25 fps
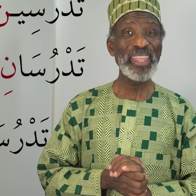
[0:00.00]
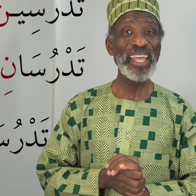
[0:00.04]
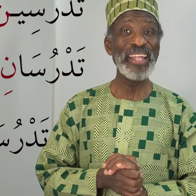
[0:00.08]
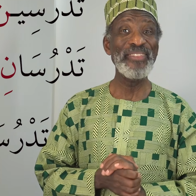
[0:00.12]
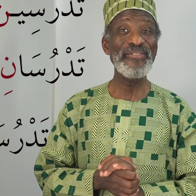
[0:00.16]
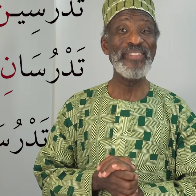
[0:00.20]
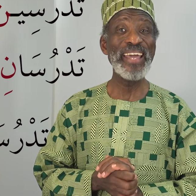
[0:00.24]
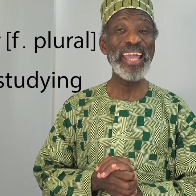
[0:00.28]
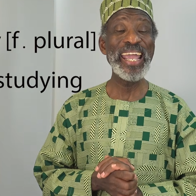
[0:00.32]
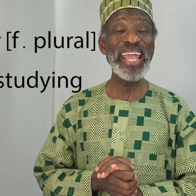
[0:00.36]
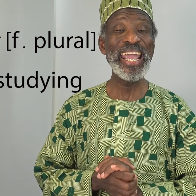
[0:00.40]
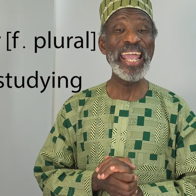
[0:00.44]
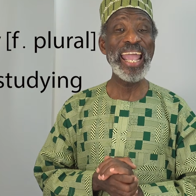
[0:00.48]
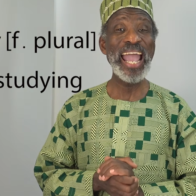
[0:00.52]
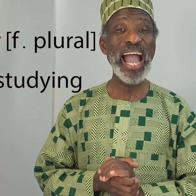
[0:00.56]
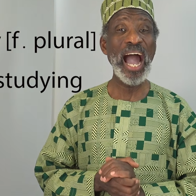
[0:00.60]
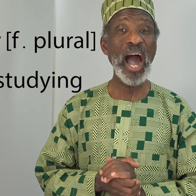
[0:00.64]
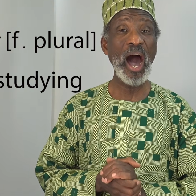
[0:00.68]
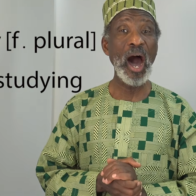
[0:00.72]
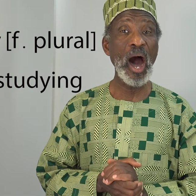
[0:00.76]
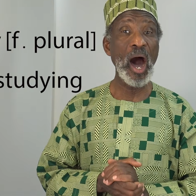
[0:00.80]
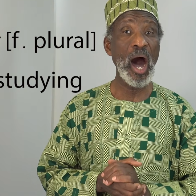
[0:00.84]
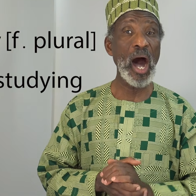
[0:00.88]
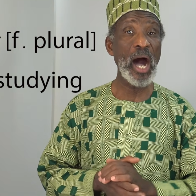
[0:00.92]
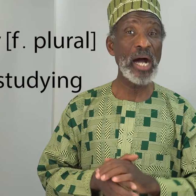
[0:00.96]
they
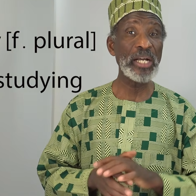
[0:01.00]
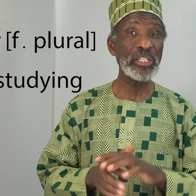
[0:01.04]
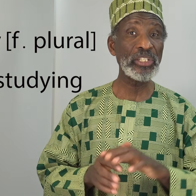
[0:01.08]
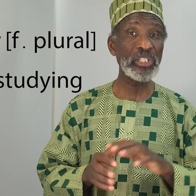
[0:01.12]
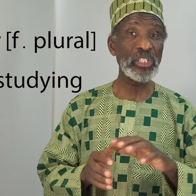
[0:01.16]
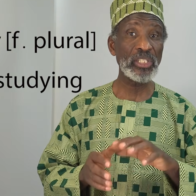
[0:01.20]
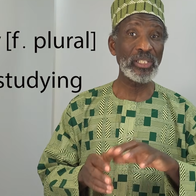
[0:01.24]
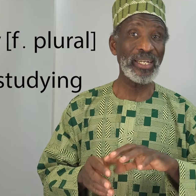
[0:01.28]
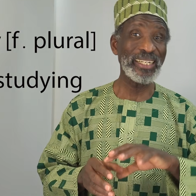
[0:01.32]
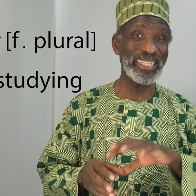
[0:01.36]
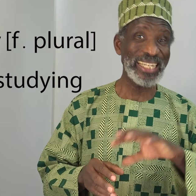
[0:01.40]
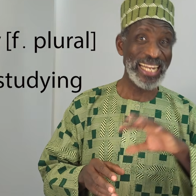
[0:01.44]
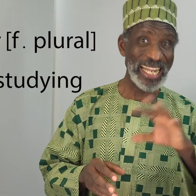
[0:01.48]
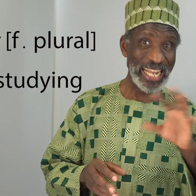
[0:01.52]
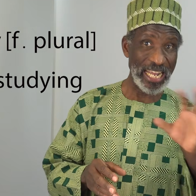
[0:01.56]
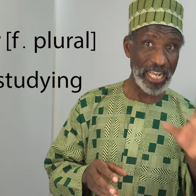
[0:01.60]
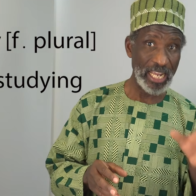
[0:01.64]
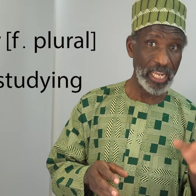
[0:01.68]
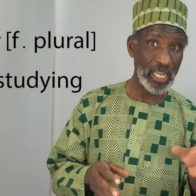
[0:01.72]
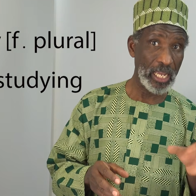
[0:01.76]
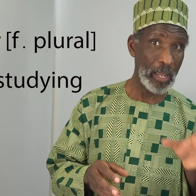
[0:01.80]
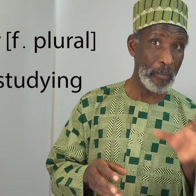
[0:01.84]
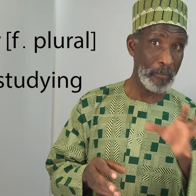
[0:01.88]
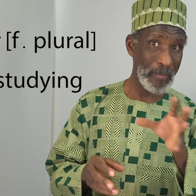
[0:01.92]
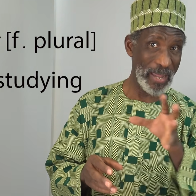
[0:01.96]
are
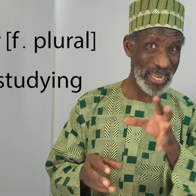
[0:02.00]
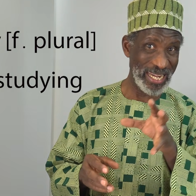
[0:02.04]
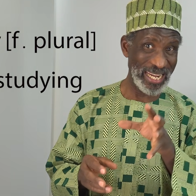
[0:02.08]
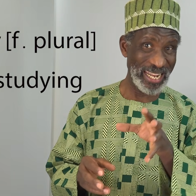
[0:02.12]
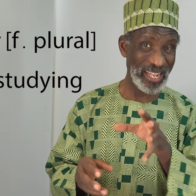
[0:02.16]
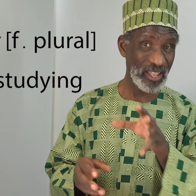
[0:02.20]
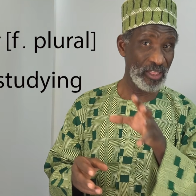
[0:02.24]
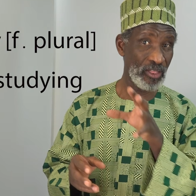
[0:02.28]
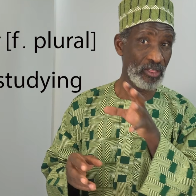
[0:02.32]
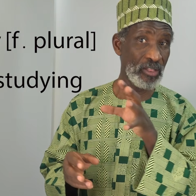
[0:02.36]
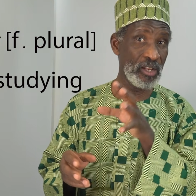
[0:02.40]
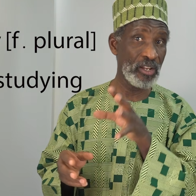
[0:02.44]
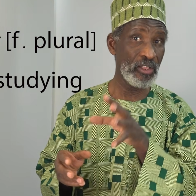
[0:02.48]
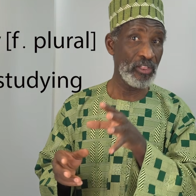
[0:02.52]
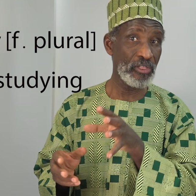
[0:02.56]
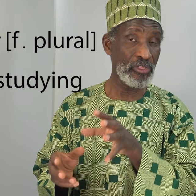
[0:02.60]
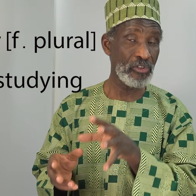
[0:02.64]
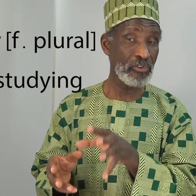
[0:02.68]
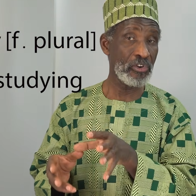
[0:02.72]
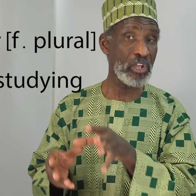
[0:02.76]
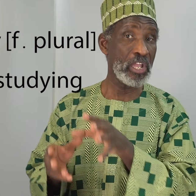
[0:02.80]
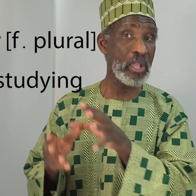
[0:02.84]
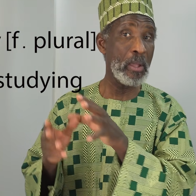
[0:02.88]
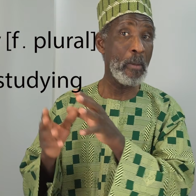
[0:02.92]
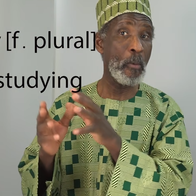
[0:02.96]
studying, meaning
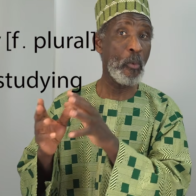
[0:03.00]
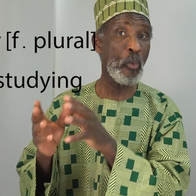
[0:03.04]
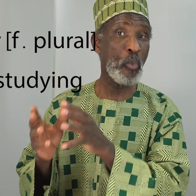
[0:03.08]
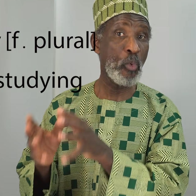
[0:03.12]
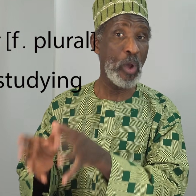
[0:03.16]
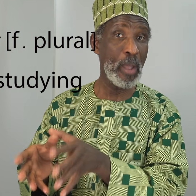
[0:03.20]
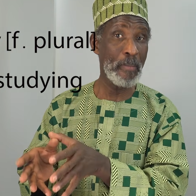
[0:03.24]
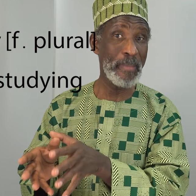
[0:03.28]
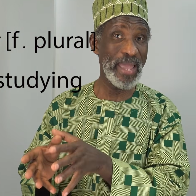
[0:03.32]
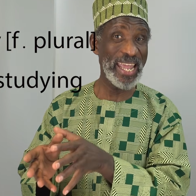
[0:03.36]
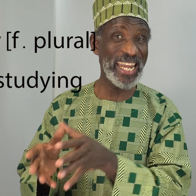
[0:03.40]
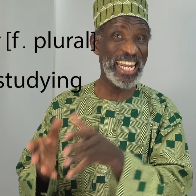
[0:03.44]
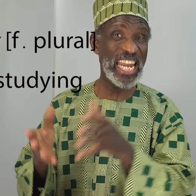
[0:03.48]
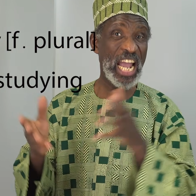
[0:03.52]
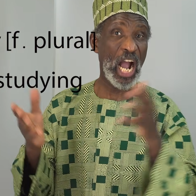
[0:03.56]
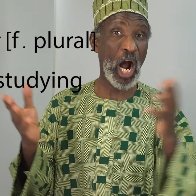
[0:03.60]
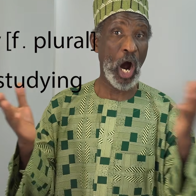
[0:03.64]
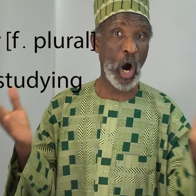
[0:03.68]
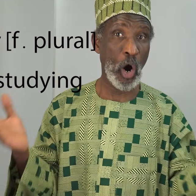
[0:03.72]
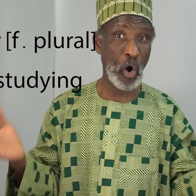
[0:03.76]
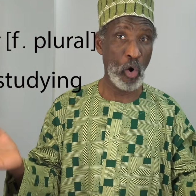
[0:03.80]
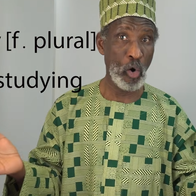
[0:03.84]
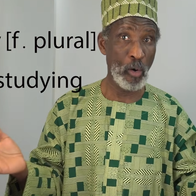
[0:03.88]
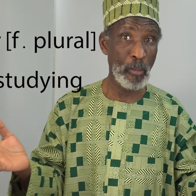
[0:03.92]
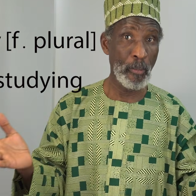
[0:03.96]
3 women
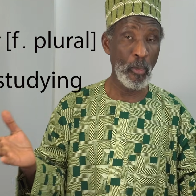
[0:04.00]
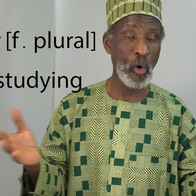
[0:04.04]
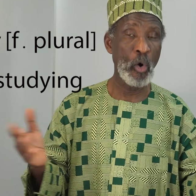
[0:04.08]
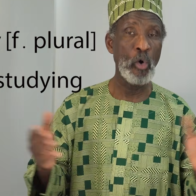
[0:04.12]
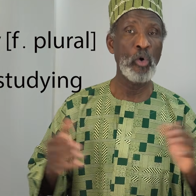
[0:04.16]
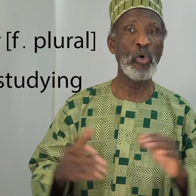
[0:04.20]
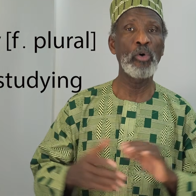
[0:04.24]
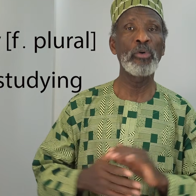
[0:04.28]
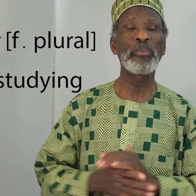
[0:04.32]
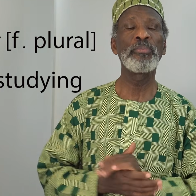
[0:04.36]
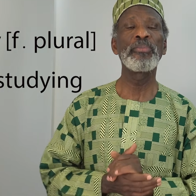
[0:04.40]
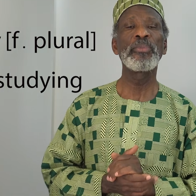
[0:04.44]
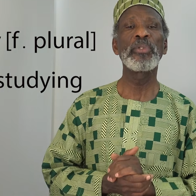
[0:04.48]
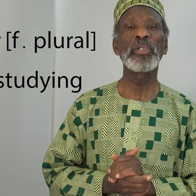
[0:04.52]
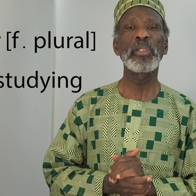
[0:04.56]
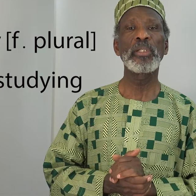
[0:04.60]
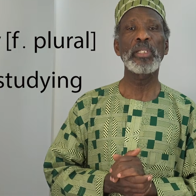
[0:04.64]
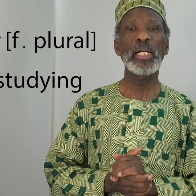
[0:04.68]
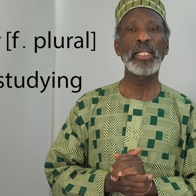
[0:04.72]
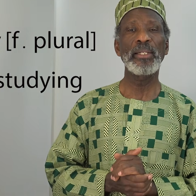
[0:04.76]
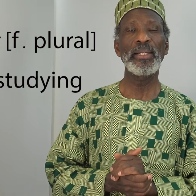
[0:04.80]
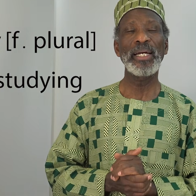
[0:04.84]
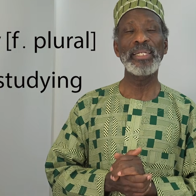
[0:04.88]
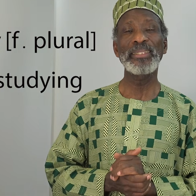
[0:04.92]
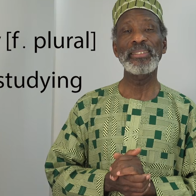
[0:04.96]
or more,
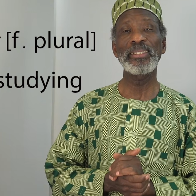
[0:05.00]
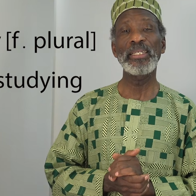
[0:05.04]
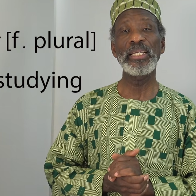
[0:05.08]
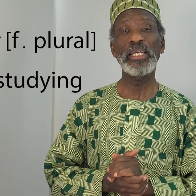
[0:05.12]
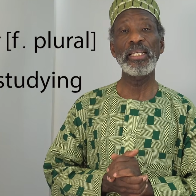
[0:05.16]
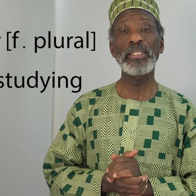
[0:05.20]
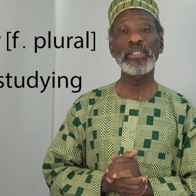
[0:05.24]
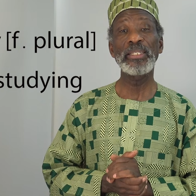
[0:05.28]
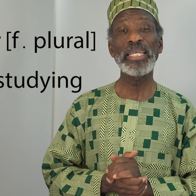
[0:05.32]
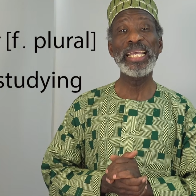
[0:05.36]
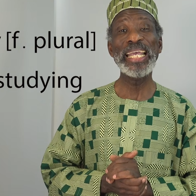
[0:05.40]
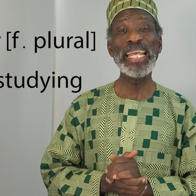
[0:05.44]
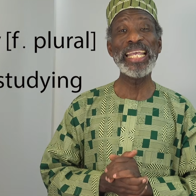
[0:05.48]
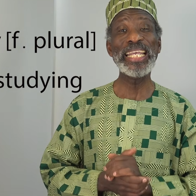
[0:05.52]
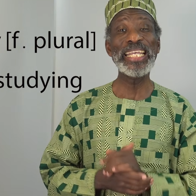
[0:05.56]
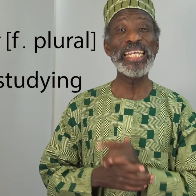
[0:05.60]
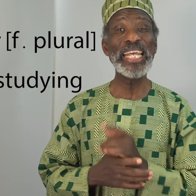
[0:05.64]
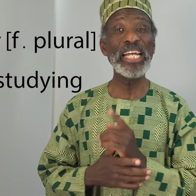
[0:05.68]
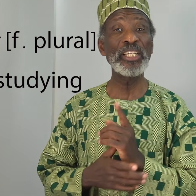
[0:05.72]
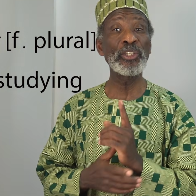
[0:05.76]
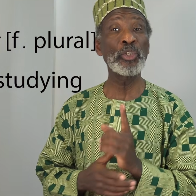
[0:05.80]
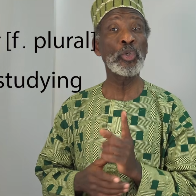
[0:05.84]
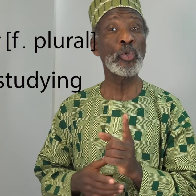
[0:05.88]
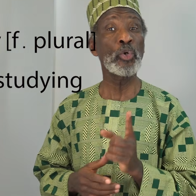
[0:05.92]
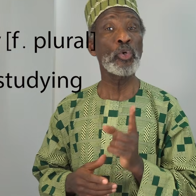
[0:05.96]
and that is
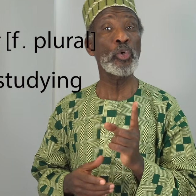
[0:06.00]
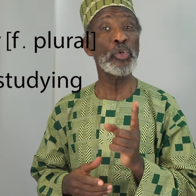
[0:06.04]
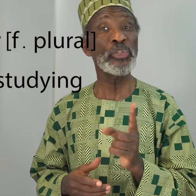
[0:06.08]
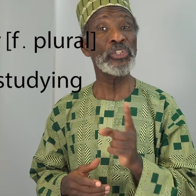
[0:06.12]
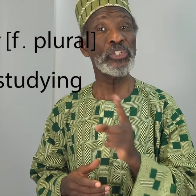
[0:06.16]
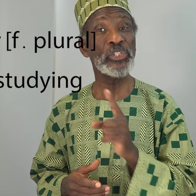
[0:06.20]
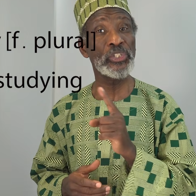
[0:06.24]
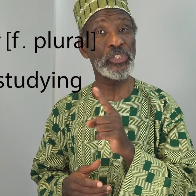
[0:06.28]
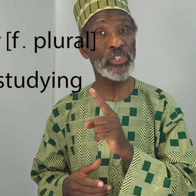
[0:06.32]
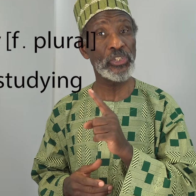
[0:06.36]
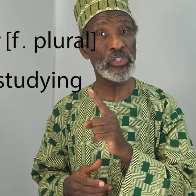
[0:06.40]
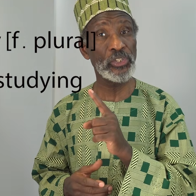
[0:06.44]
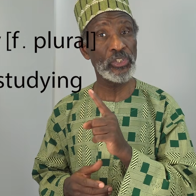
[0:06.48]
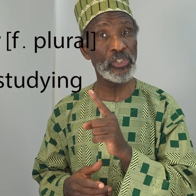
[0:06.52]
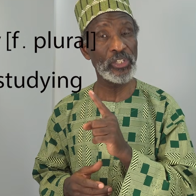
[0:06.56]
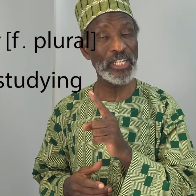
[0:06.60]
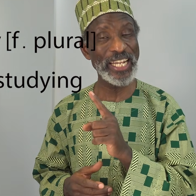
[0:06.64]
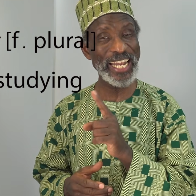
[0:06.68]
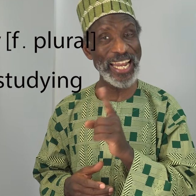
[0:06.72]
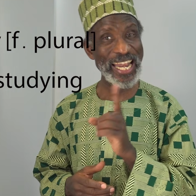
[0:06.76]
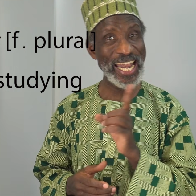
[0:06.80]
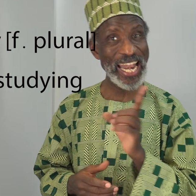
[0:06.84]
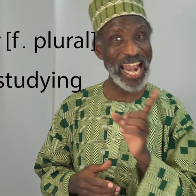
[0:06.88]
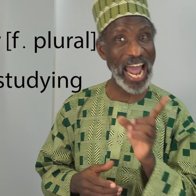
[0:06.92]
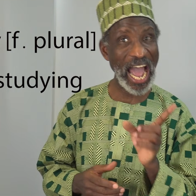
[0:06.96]

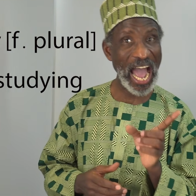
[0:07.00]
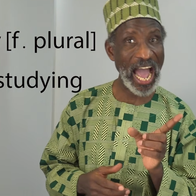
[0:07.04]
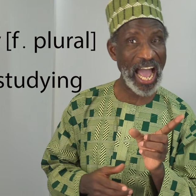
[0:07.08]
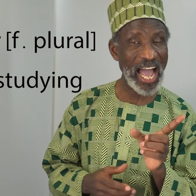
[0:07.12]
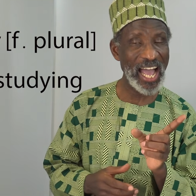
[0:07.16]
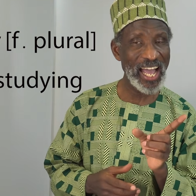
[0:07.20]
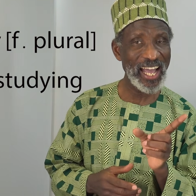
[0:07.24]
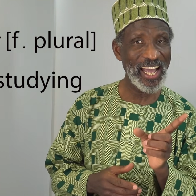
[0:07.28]
yadrusna.